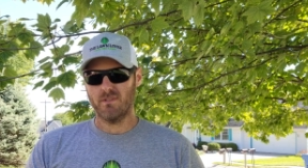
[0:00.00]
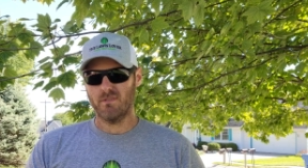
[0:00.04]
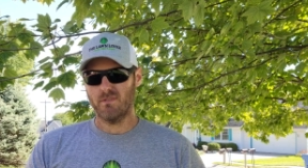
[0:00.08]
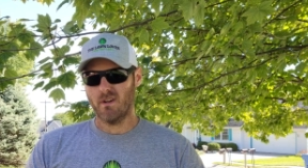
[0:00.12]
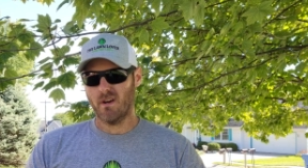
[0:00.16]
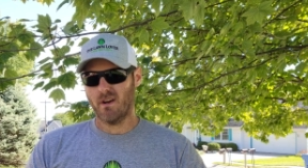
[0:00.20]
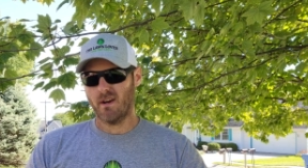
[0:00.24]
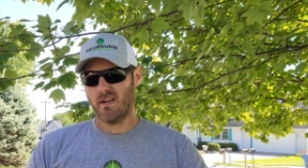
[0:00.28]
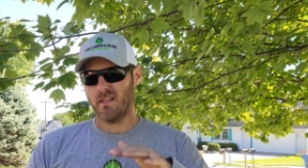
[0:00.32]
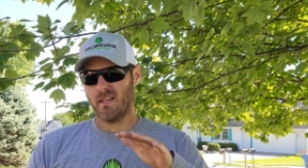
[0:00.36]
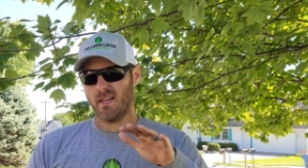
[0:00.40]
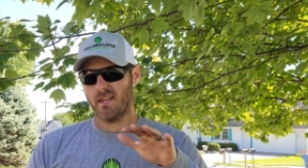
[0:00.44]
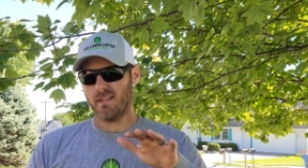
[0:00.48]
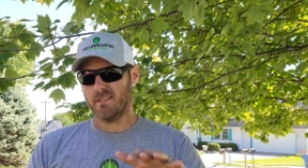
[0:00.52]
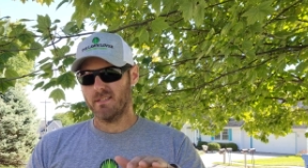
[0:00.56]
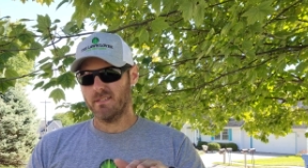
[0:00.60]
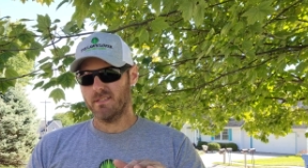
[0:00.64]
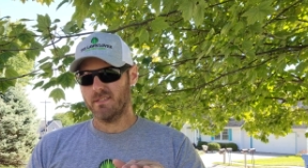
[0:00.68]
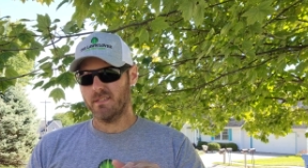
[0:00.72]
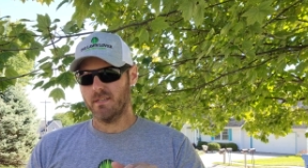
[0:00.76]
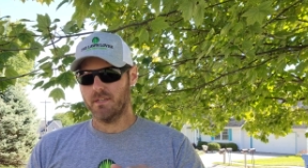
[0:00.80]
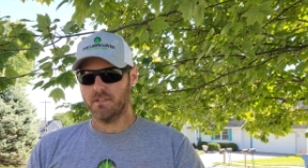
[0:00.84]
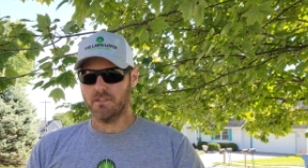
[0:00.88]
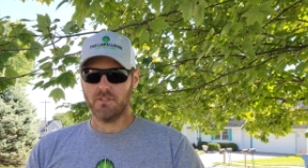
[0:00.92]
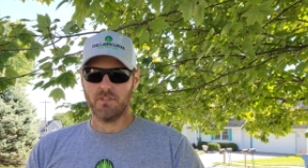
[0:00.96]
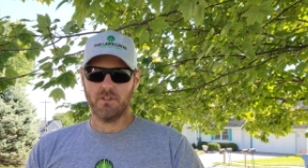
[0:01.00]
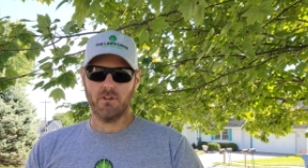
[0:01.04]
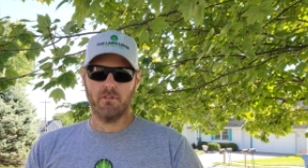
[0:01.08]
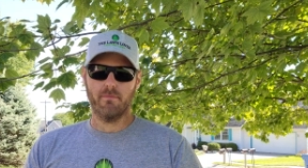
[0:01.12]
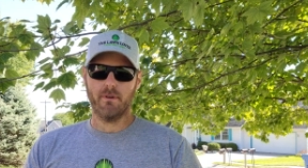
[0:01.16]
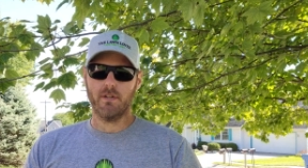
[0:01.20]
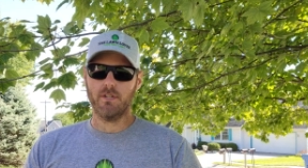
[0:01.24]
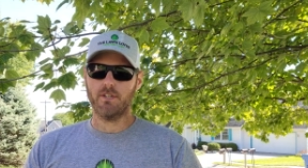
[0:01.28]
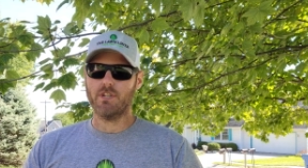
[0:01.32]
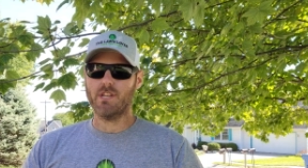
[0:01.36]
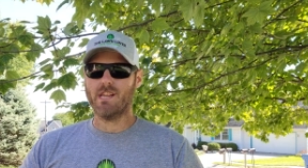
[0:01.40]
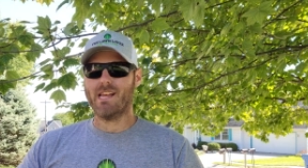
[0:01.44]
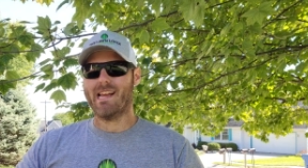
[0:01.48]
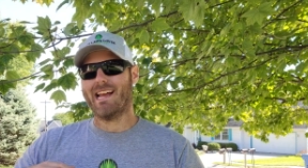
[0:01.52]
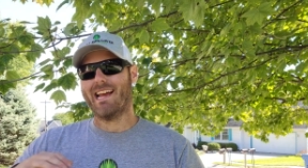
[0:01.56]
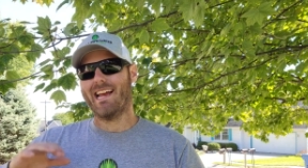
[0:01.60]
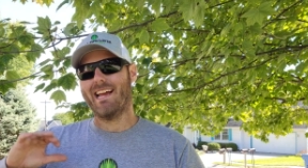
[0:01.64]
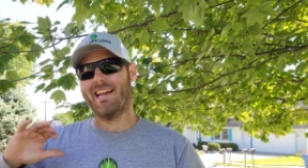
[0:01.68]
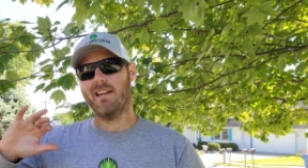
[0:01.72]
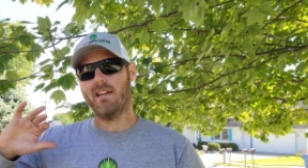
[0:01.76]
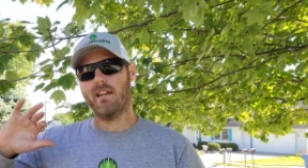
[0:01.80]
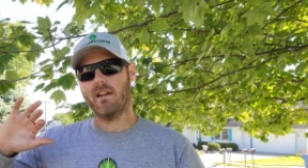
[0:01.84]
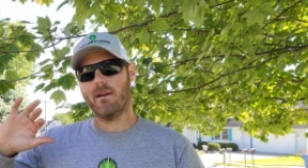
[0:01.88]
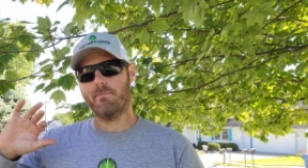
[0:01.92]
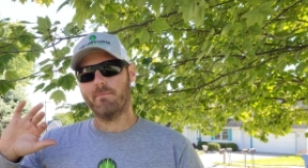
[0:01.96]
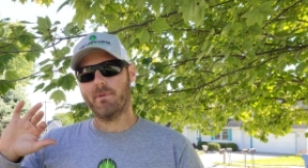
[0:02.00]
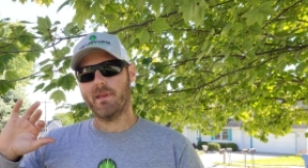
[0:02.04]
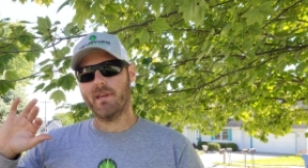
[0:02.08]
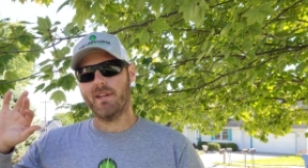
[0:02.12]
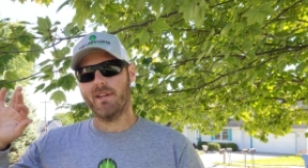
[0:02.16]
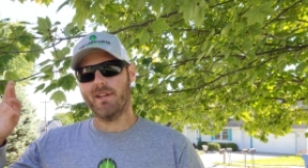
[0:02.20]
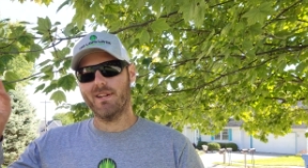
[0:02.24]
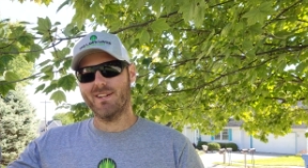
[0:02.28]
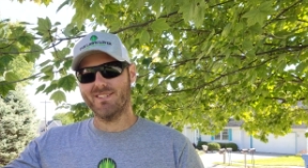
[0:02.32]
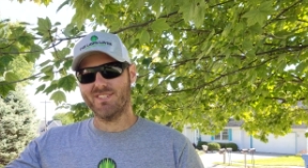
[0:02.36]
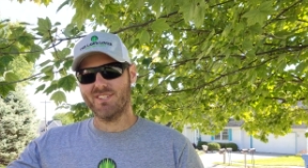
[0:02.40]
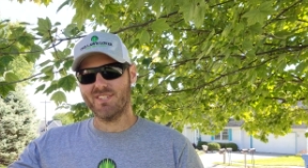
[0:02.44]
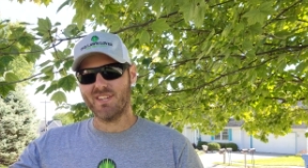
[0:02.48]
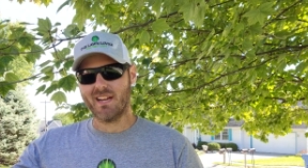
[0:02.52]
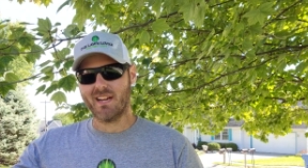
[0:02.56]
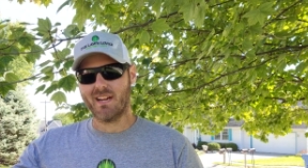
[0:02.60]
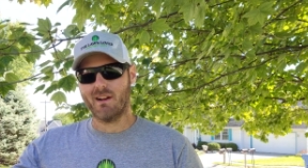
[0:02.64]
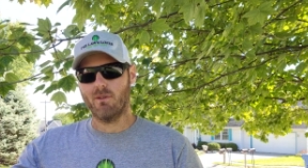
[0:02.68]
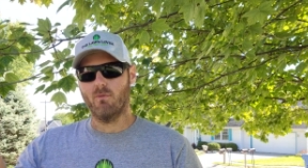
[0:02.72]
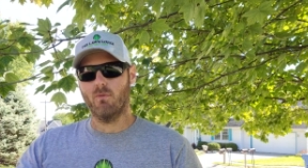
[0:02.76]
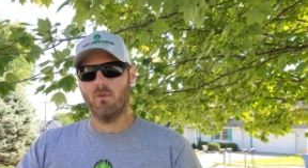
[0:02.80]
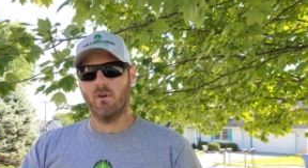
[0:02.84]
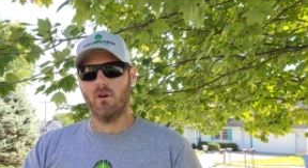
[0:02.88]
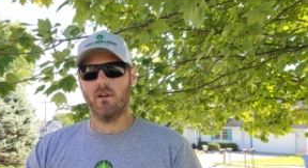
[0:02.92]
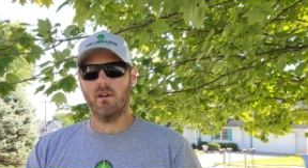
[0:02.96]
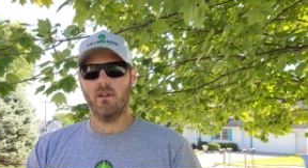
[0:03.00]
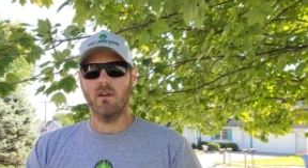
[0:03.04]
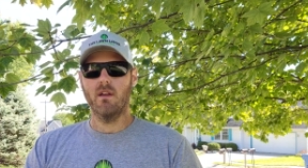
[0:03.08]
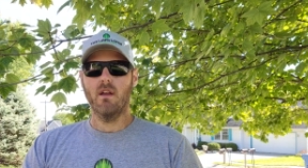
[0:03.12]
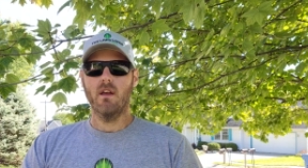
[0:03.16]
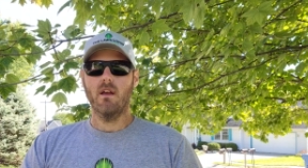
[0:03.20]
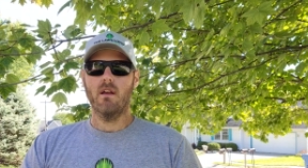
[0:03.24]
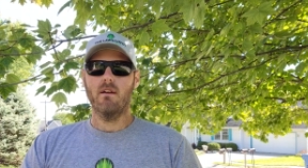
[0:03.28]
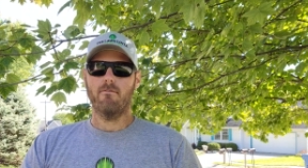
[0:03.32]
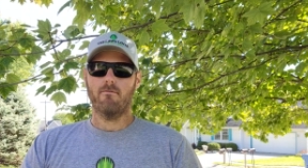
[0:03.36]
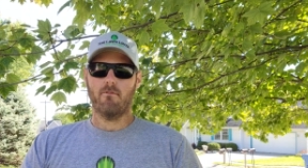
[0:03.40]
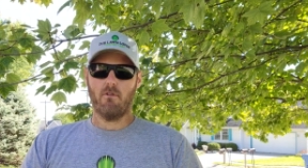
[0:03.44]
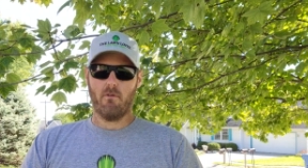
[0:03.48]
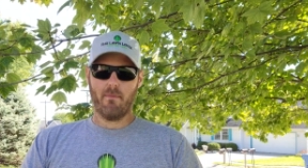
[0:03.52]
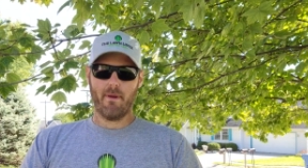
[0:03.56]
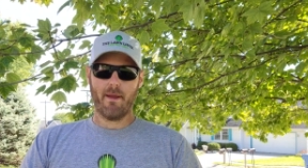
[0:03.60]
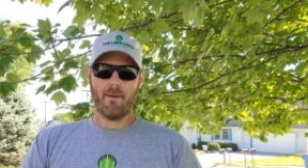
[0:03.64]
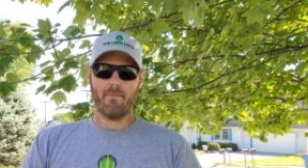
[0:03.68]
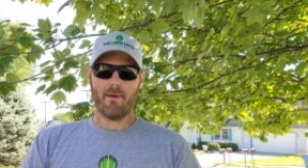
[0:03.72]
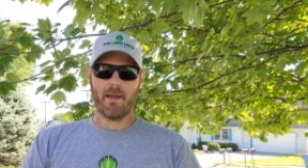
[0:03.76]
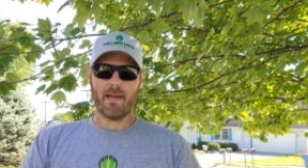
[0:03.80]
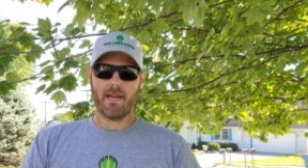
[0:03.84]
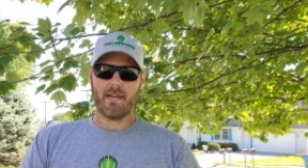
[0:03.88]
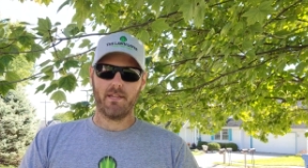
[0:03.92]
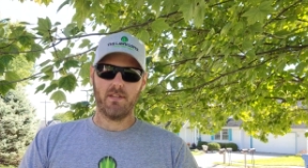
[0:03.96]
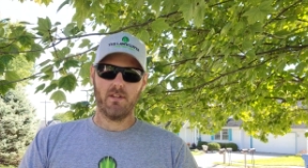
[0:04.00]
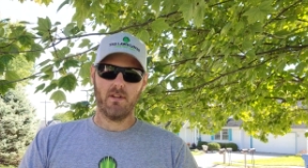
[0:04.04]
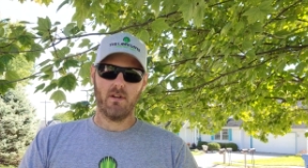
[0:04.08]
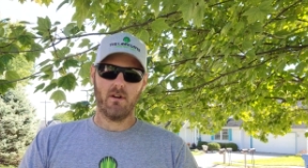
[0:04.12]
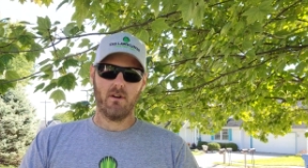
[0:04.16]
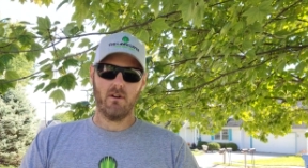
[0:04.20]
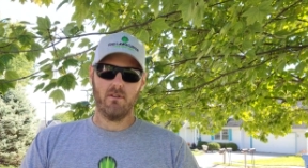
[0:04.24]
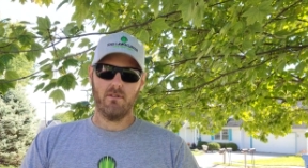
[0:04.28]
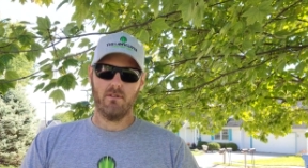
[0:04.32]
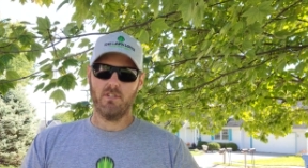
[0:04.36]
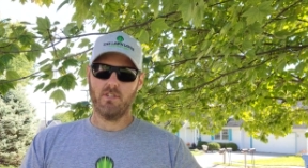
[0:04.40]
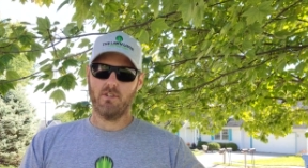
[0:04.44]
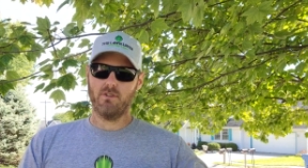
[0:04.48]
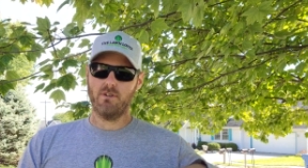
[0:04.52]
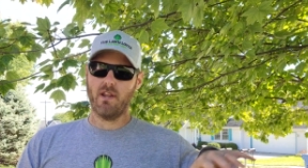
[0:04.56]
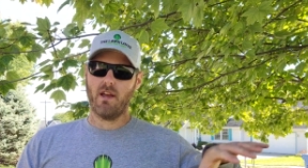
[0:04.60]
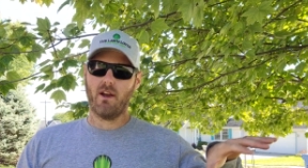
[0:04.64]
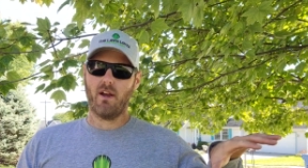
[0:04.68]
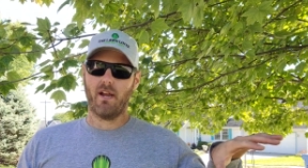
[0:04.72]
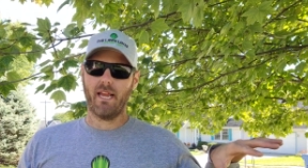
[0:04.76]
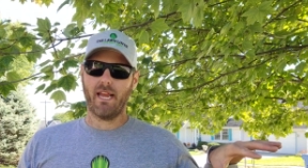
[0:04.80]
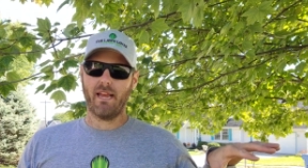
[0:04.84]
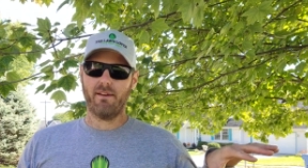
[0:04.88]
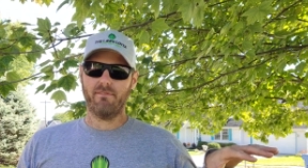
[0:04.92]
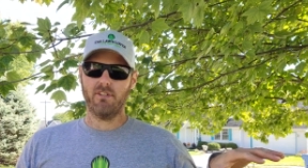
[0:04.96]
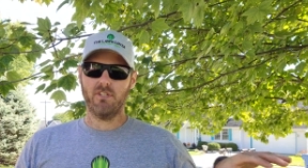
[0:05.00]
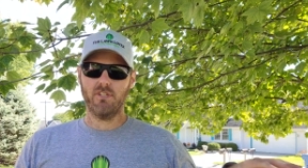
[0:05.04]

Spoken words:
Now I like this thing so much that I ended up getting a second one for my backyard, so now I have a